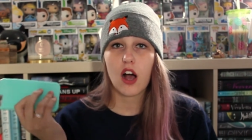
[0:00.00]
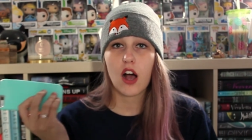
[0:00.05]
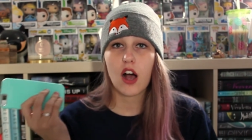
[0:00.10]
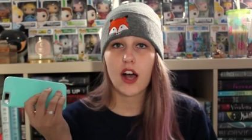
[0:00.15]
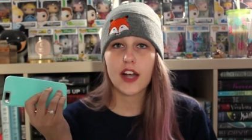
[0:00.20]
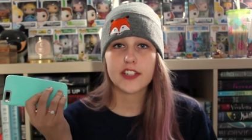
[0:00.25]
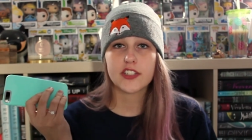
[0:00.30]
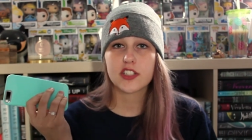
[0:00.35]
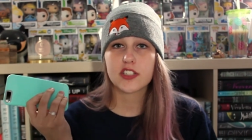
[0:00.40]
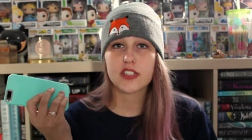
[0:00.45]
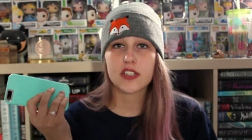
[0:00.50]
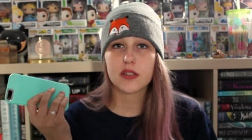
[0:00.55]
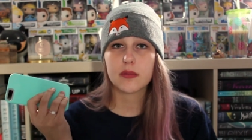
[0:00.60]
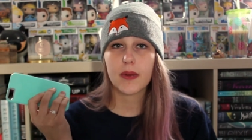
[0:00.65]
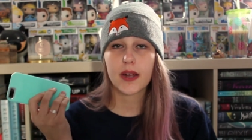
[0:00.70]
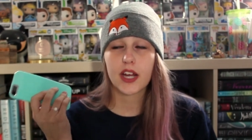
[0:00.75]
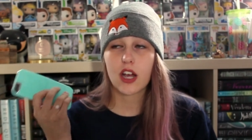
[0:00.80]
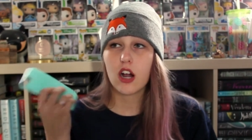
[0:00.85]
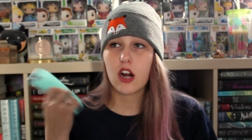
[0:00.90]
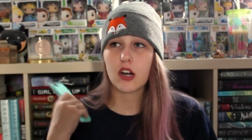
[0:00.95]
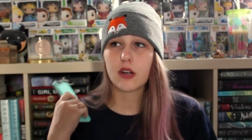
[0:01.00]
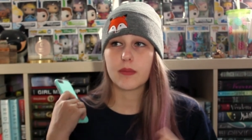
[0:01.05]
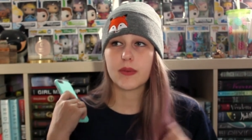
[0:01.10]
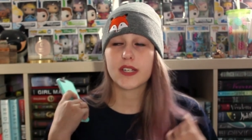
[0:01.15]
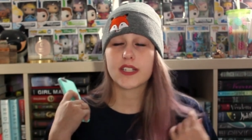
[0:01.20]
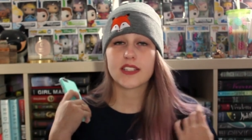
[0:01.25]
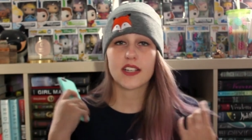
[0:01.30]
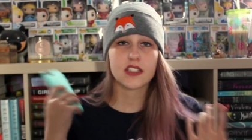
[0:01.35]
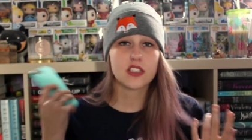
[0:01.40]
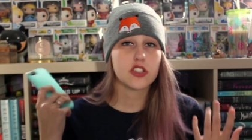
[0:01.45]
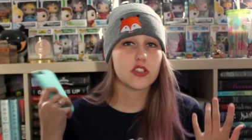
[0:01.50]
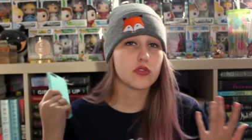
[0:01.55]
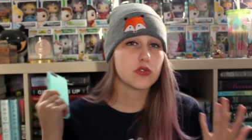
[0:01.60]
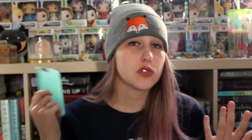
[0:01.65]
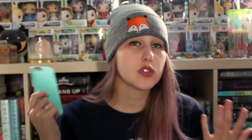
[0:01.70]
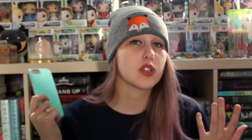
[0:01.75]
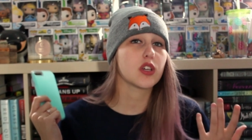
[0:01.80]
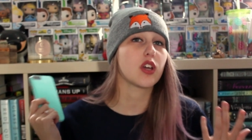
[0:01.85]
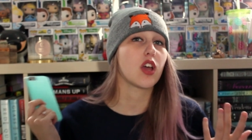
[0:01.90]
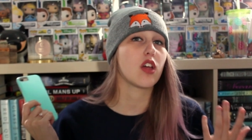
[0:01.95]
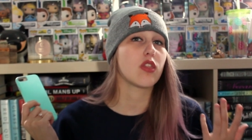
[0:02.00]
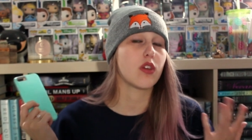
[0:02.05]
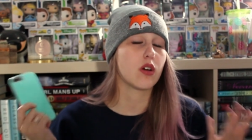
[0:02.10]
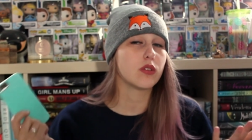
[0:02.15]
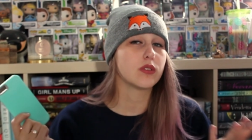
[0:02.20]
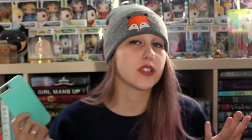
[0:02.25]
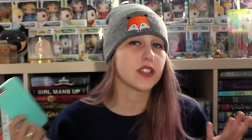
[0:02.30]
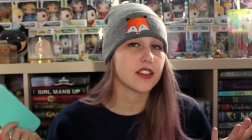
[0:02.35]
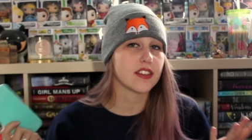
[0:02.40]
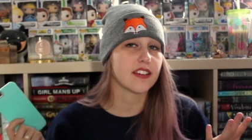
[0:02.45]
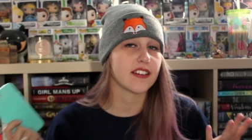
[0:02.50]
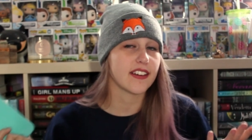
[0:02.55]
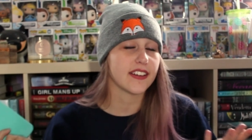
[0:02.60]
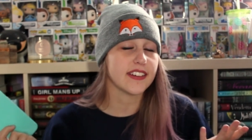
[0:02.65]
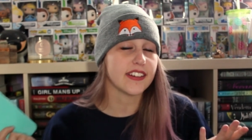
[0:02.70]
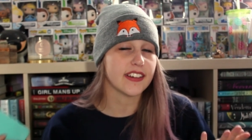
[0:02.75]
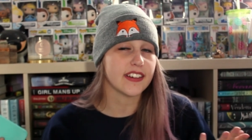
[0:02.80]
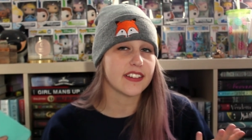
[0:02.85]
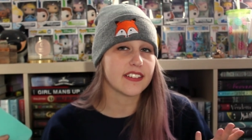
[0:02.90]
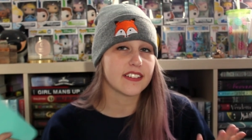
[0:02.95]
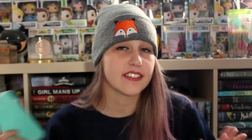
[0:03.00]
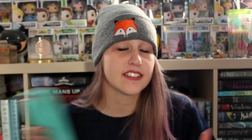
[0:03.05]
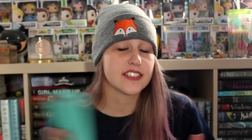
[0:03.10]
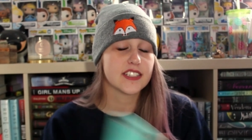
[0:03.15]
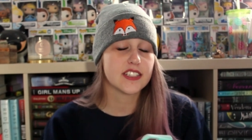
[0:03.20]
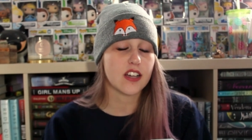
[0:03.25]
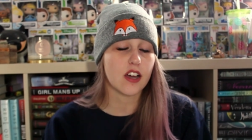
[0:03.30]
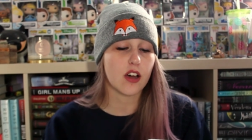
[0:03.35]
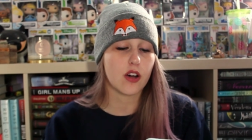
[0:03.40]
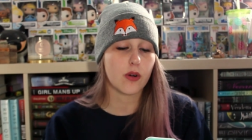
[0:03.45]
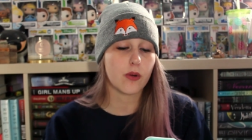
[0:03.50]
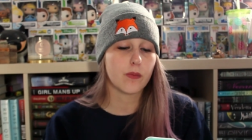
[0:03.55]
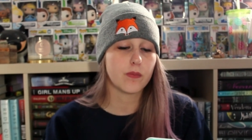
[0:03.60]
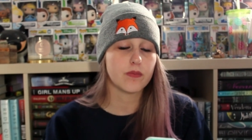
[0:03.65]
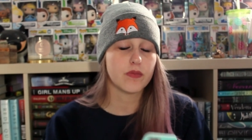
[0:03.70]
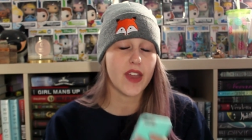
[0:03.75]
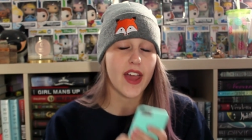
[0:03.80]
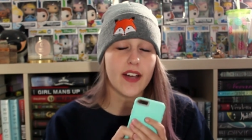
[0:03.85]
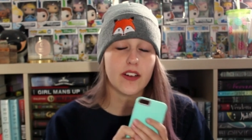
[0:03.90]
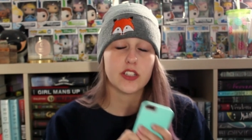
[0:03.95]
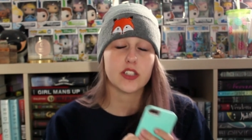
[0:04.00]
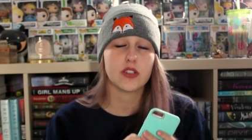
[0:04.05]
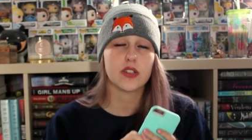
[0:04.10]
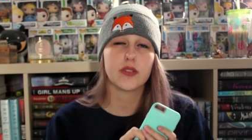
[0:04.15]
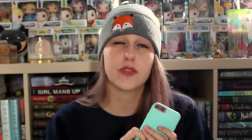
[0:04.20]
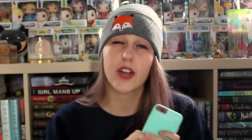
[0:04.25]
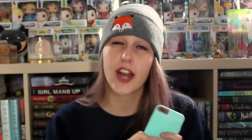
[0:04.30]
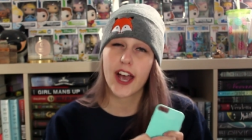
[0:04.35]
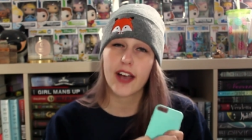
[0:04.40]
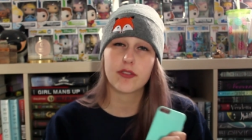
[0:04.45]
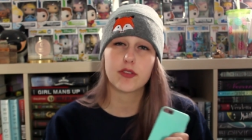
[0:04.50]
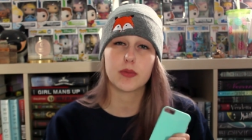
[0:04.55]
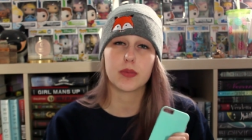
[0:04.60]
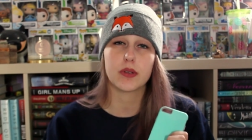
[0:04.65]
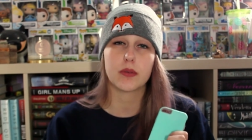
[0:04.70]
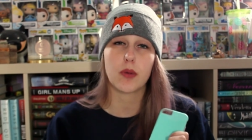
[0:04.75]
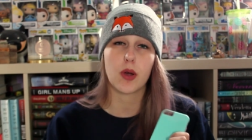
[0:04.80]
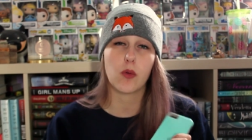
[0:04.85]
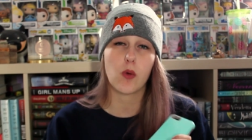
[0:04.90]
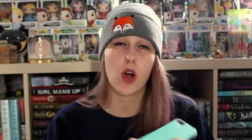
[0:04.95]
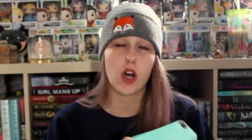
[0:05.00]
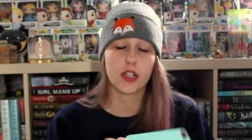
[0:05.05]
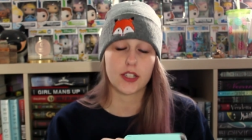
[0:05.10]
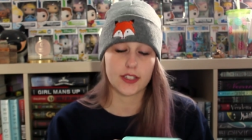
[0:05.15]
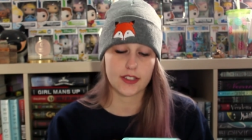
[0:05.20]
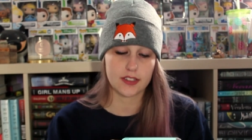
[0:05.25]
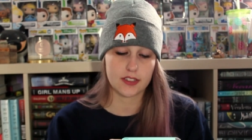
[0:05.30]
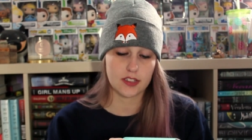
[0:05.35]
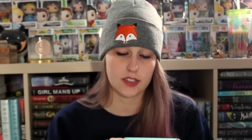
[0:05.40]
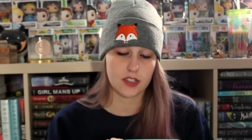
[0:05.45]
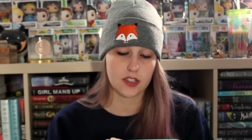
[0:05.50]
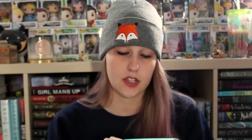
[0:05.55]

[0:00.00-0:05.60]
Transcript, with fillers: I just need my card because that's usually the only thing I need. So now I don't even have to bring my wallet.